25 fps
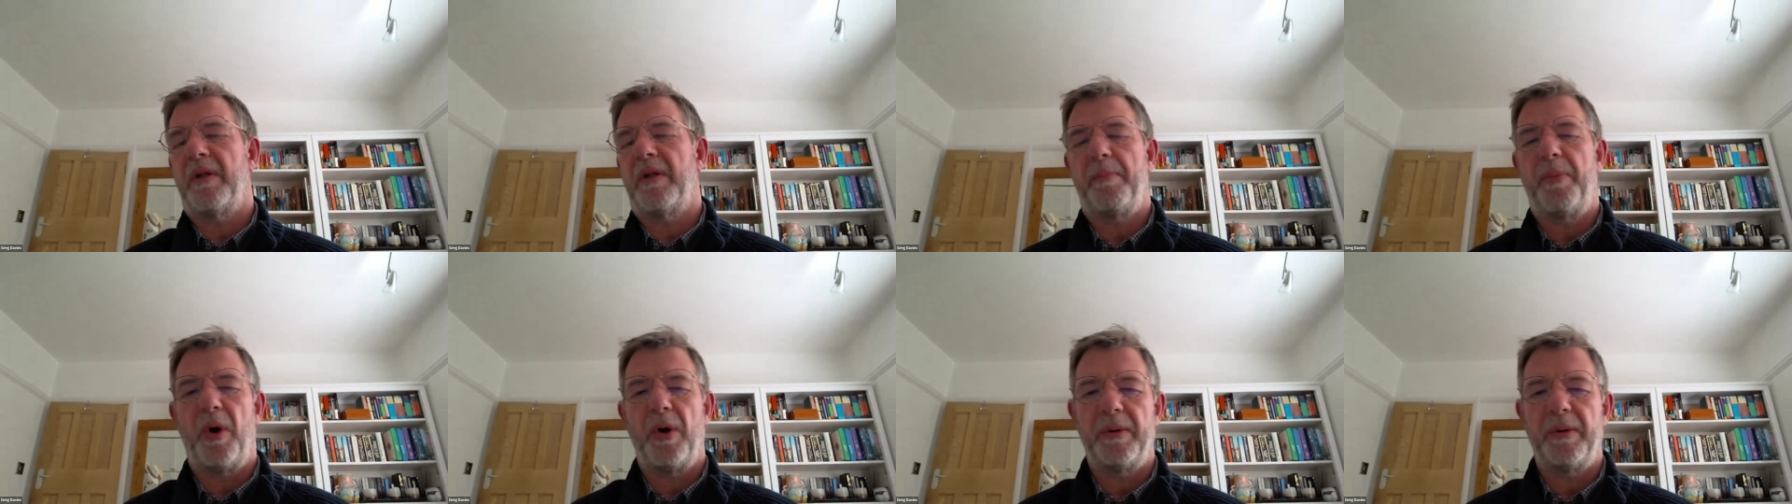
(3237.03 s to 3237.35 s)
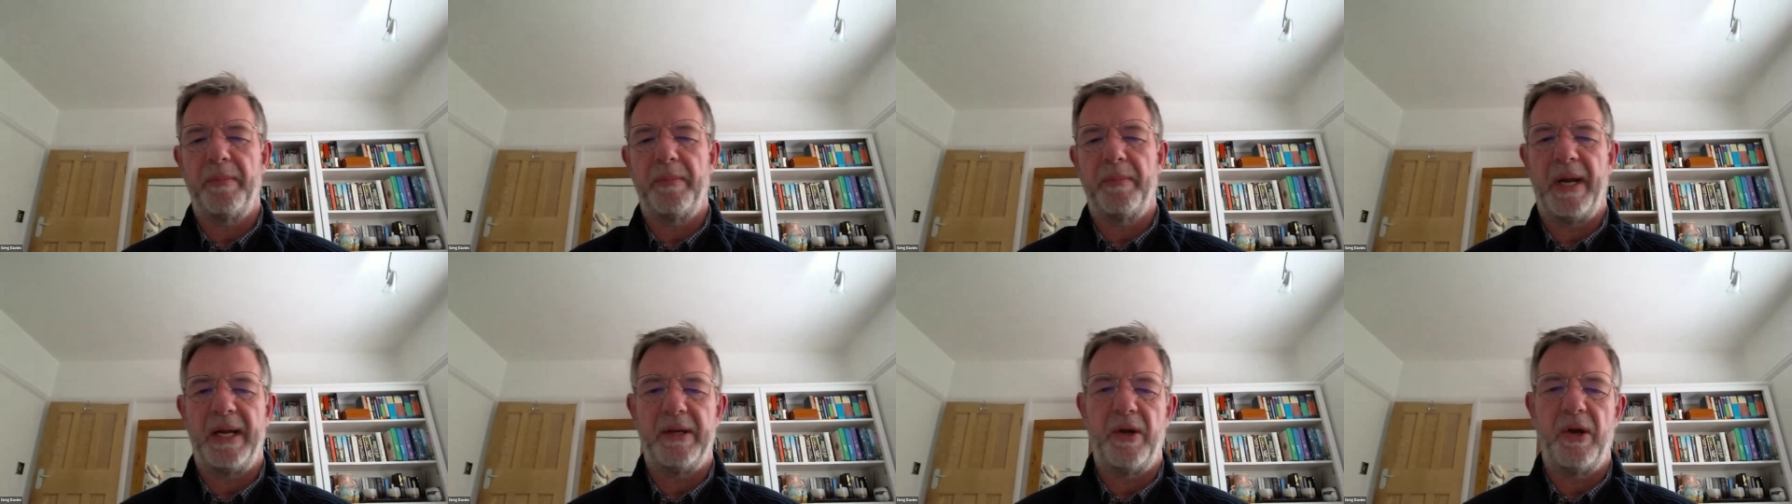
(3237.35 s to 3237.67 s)

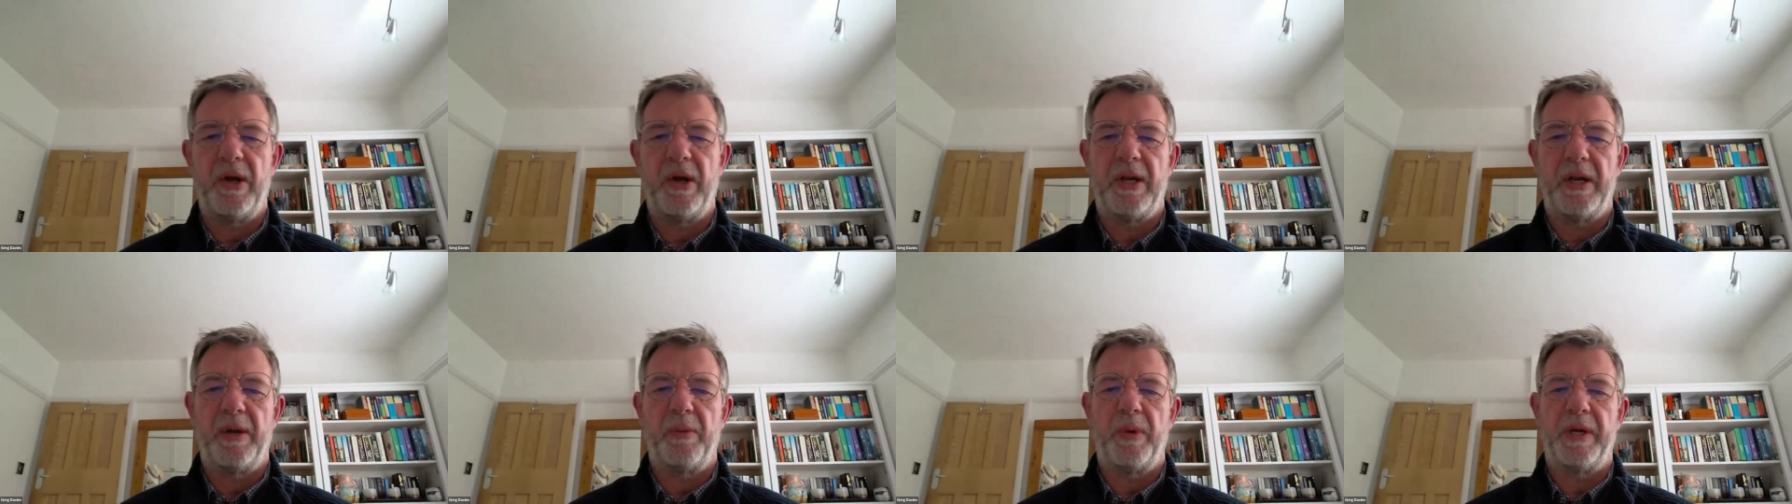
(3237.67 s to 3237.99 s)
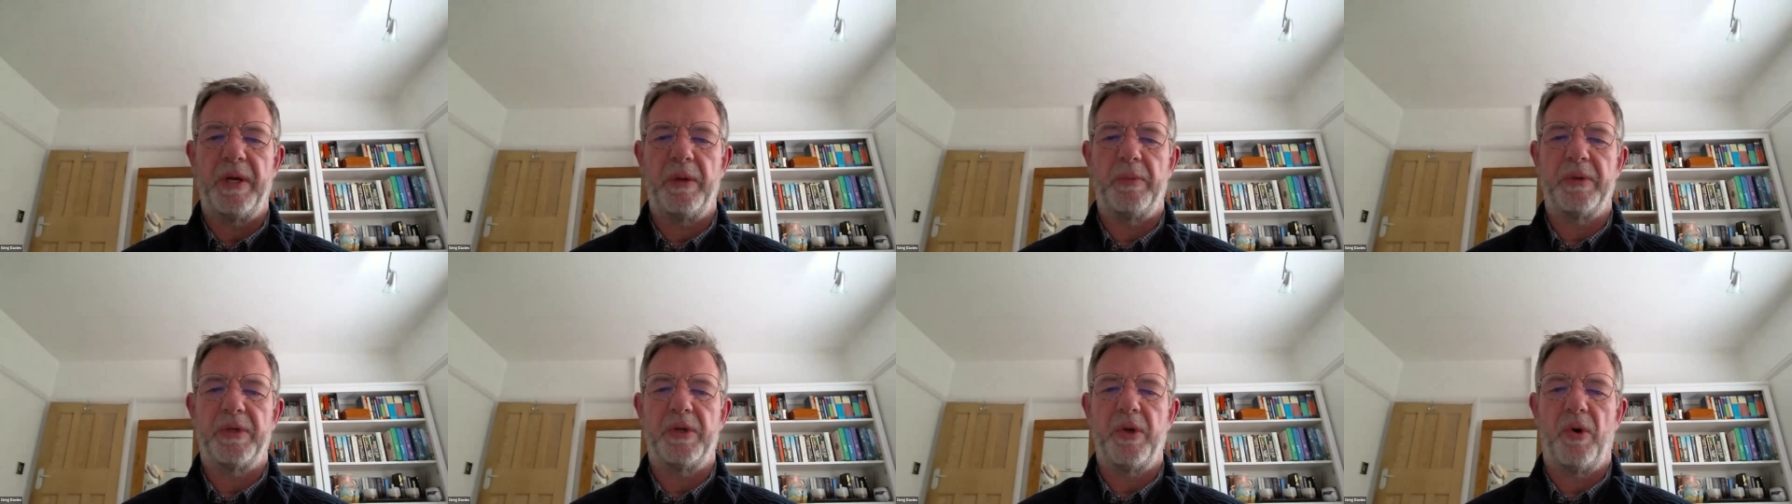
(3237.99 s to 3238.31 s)
point made earlier where
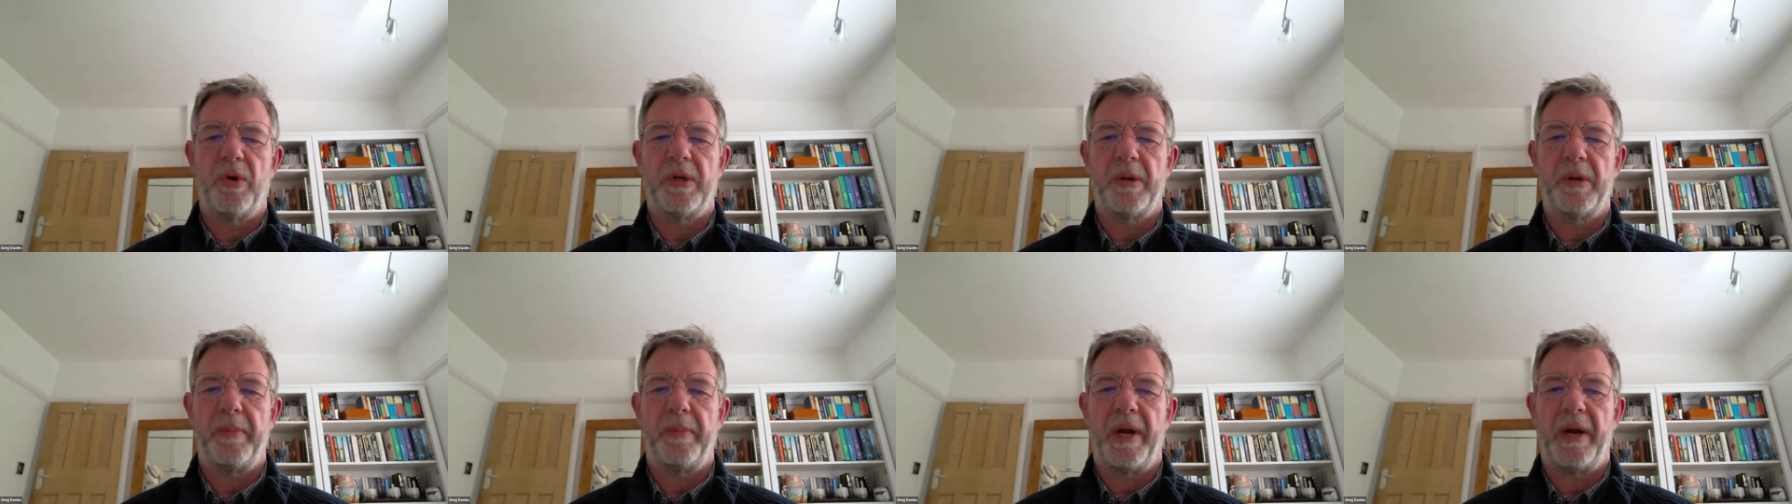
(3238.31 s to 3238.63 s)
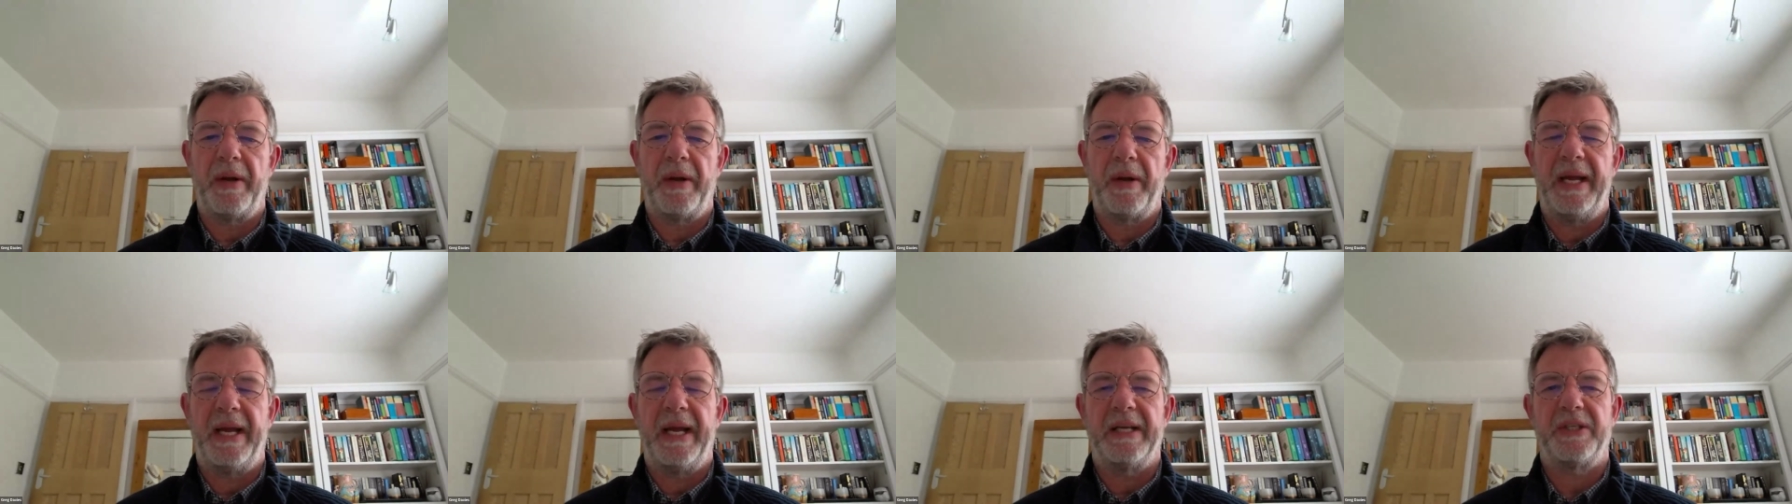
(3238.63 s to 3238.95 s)
you were talking
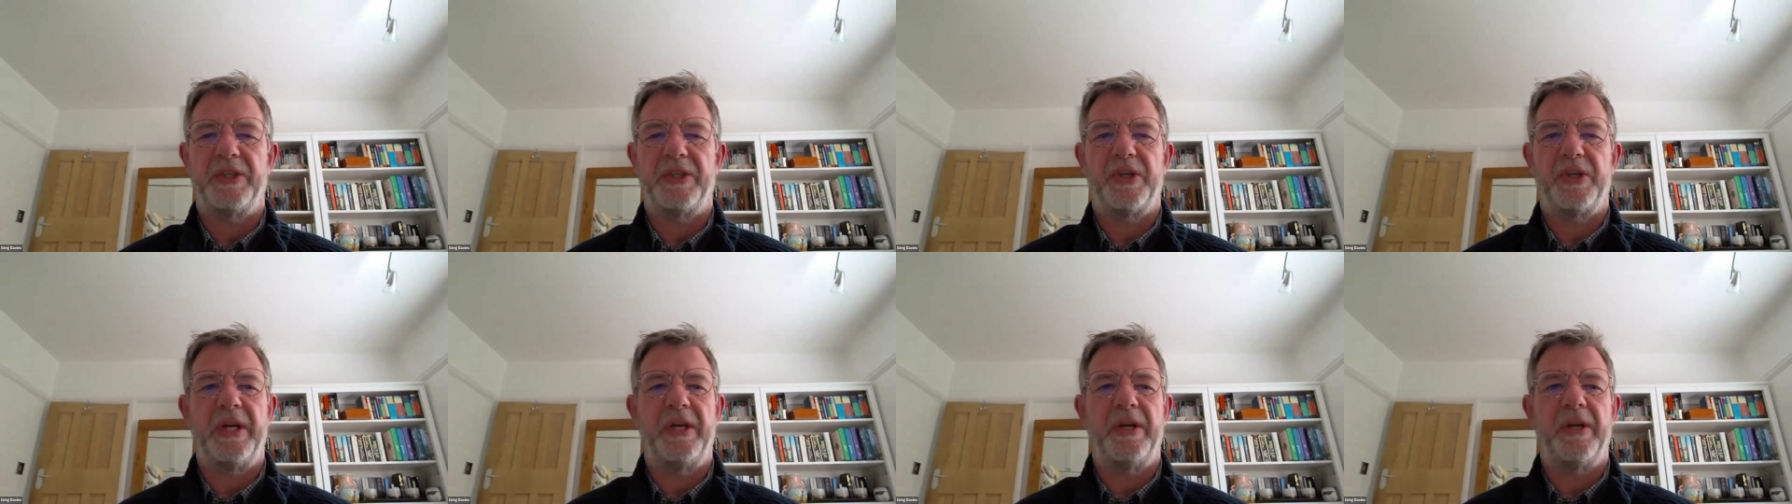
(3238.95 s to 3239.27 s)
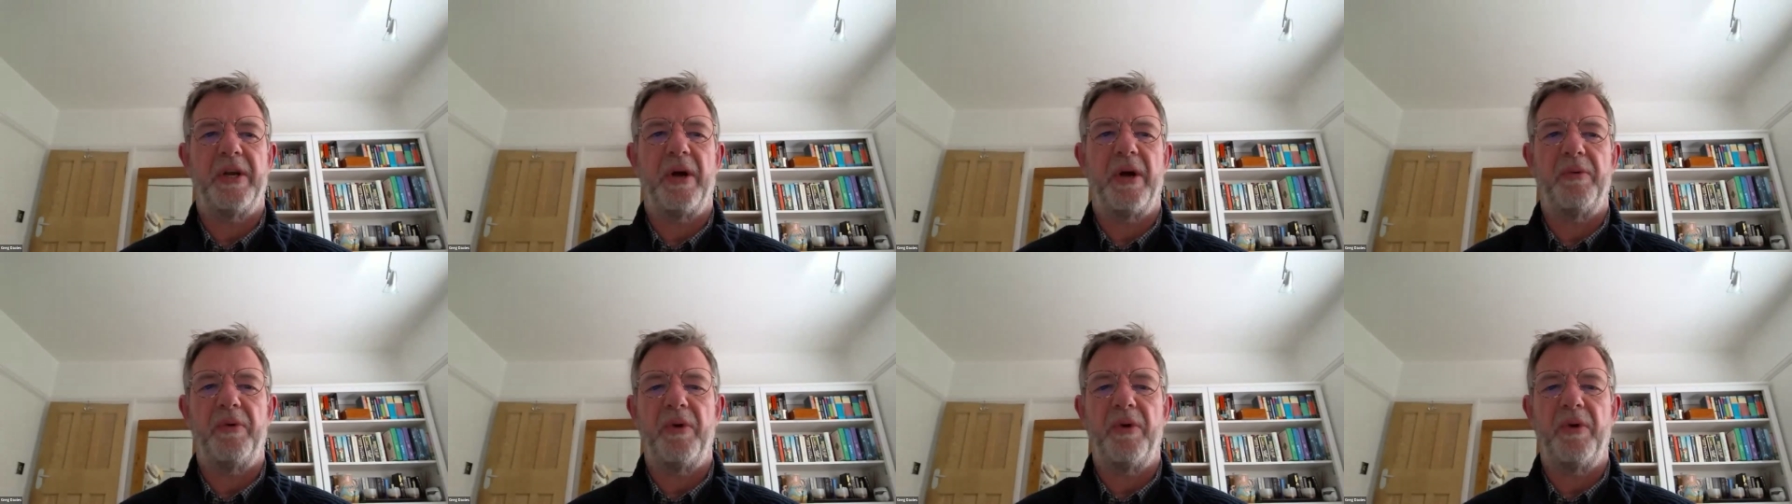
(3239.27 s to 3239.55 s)
about ESG.